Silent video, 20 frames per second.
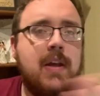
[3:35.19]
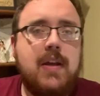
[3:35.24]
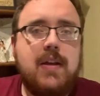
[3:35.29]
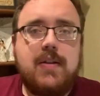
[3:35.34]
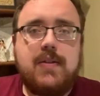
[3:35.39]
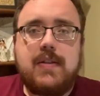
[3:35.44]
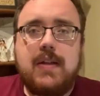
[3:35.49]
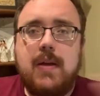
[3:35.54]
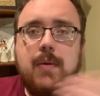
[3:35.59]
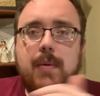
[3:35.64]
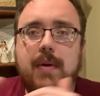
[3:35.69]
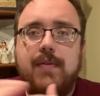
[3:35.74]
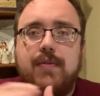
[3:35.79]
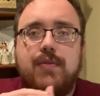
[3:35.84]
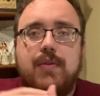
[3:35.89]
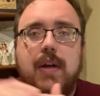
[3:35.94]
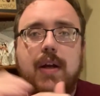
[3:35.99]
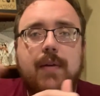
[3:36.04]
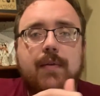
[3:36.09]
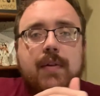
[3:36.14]
sound waves
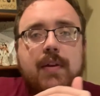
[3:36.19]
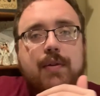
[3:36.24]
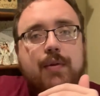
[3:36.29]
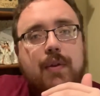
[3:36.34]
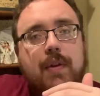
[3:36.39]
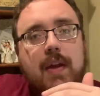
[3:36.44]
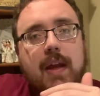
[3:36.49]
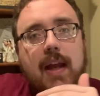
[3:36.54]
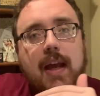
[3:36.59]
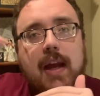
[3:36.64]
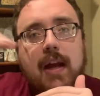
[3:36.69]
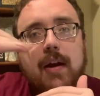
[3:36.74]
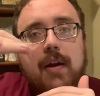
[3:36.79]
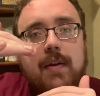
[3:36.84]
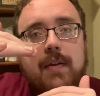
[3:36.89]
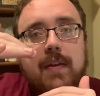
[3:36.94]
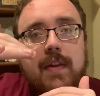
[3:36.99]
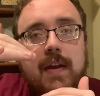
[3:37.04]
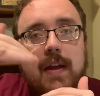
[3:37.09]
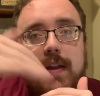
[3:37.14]
traveling through the air and
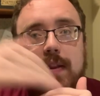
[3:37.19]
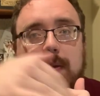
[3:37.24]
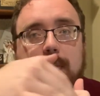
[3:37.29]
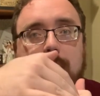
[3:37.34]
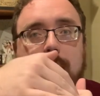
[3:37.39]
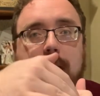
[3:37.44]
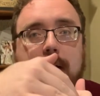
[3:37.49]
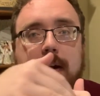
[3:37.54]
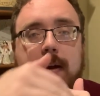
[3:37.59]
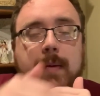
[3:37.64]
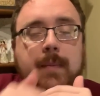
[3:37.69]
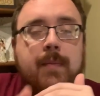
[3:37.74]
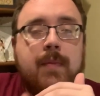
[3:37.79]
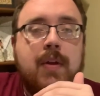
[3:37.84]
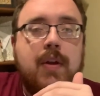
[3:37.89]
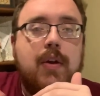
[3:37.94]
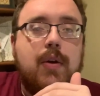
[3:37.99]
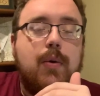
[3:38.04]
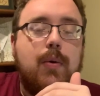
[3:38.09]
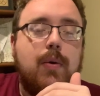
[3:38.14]
then they hit the water,
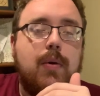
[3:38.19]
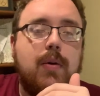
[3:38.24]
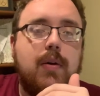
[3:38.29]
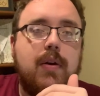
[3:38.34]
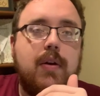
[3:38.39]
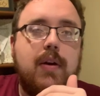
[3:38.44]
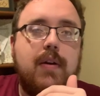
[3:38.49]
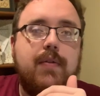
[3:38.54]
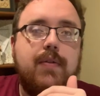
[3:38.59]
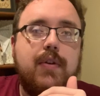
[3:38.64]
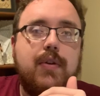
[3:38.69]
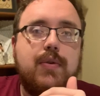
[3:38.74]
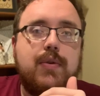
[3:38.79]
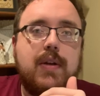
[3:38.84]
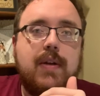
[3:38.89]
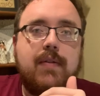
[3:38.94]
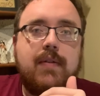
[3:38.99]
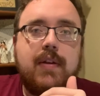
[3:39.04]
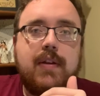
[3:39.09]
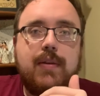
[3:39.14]
or if you're
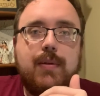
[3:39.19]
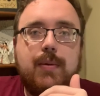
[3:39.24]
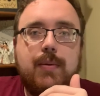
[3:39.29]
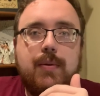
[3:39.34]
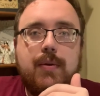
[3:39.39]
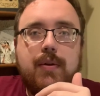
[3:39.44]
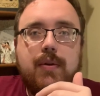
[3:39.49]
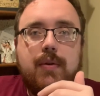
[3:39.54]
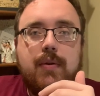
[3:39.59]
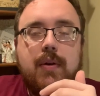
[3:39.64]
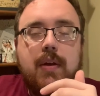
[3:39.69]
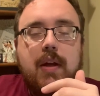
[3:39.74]
traveling through